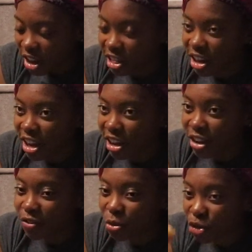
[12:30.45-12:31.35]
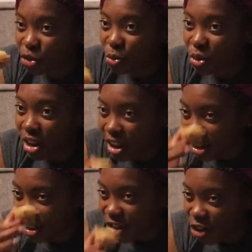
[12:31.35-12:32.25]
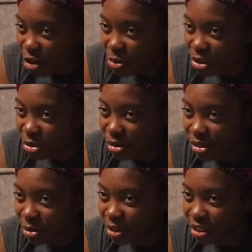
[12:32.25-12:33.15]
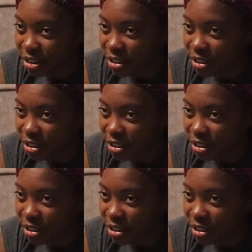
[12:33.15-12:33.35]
and I think it was sweet, like, all the way through, I think.